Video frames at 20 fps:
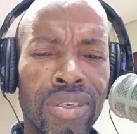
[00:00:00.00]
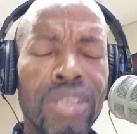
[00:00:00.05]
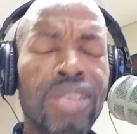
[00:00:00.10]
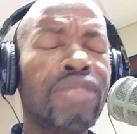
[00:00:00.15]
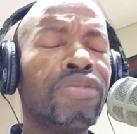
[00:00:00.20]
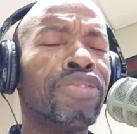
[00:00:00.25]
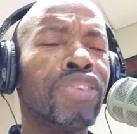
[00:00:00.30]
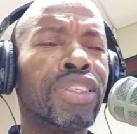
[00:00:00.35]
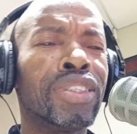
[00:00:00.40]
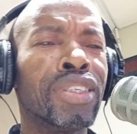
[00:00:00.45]

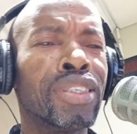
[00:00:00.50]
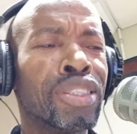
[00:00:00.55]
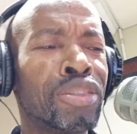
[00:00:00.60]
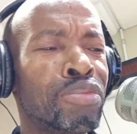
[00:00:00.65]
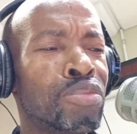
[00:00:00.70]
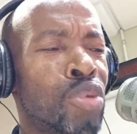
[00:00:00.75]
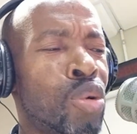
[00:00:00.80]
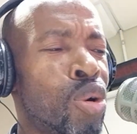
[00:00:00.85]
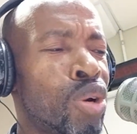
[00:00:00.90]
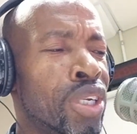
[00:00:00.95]
even this
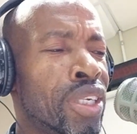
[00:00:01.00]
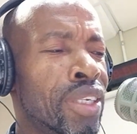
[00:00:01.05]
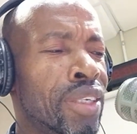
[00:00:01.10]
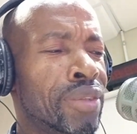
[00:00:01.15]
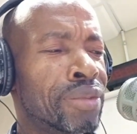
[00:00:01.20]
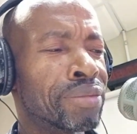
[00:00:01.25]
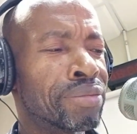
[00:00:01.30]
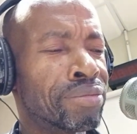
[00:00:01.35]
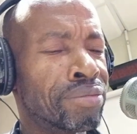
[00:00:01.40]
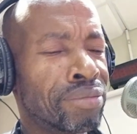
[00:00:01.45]

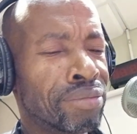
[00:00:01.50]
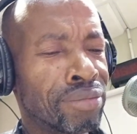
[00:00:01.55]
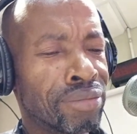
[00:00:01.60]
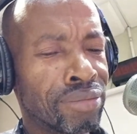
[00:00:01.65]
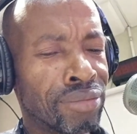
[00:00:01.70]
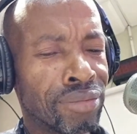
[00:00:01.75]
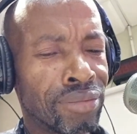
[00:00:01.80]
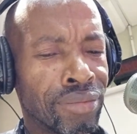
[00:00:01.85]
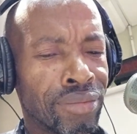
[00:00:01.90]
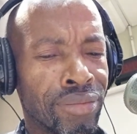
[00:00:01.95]
morning,
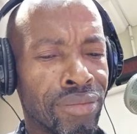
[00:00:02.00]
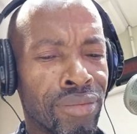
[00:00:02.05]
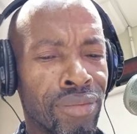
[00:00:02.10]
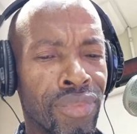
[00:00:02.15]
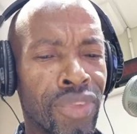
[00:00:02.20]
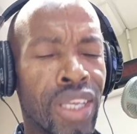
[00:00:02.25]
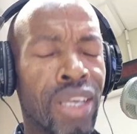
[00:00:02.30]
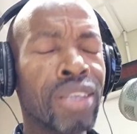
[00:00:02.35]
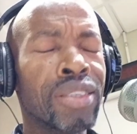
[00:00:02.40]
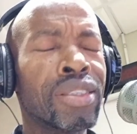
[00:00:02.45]

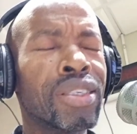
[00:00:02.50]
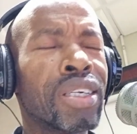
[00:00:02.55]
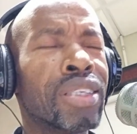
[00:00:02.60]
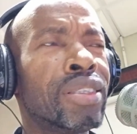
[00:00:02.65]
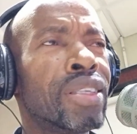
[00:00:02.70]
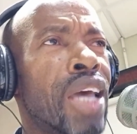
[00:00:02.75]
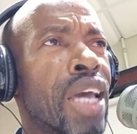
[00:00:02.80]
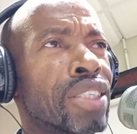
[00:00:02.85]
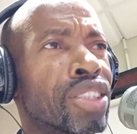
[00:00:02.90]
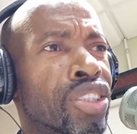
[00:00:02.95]
in
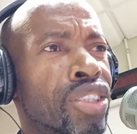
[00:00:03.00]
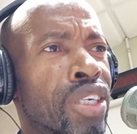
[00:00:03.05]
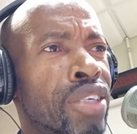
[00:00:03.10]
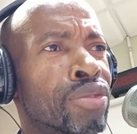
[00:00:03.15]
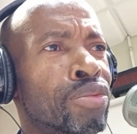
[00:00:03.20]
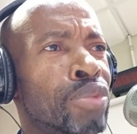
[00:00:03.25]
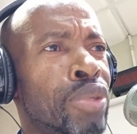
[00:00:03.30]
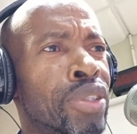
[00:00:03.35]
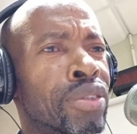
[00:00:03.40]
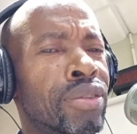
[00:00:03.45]

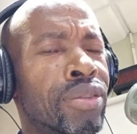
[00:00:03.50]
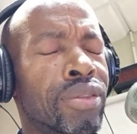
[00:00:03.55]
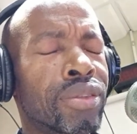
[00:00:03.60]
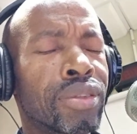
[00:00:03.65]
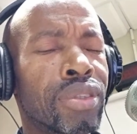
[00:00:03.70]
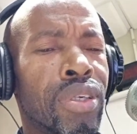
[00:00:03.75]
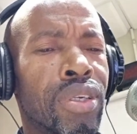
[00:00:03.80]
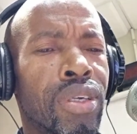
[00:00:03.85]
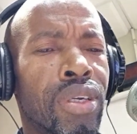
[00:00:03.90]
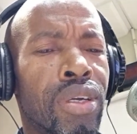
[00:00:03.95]
connection with
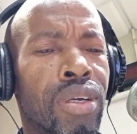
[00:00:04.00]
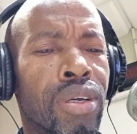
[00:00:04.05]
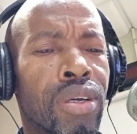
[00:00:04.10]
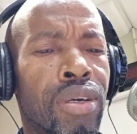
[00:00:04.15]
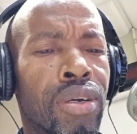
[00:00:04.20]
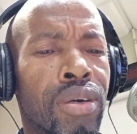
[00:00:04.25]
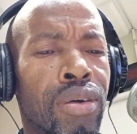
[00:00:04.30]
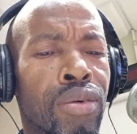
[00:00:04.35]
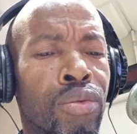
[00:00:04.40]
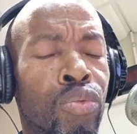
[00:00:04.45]

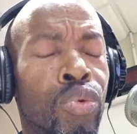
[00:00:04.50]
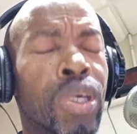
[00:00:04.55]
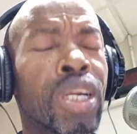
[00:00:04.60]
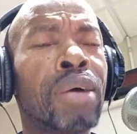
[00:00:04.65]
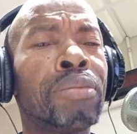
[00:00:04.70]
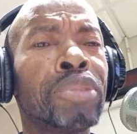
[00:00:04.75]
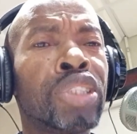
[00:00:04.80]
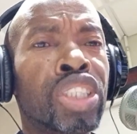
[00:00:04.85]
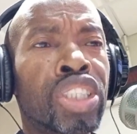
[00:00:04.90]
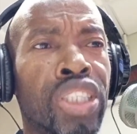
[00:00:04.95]
what
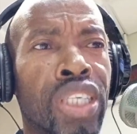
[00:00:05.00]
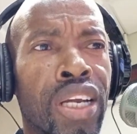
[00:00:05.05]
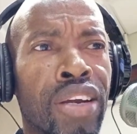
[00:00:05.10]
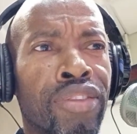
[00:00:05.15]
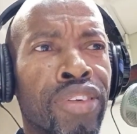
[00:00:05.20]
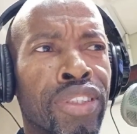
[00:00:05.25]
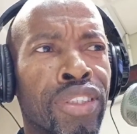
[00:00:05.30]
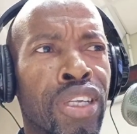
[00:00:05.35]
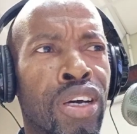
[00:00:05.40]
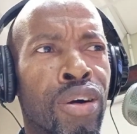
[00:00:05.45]
I'm
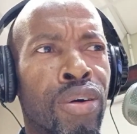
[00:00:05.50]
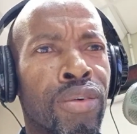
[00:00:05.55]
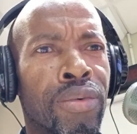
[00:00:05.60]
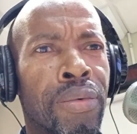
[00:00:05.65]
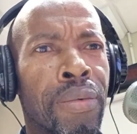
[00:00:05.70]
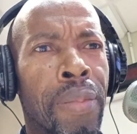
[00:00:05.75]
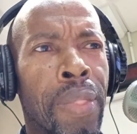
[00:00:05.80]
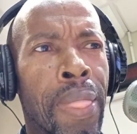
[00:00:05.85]
sharing now,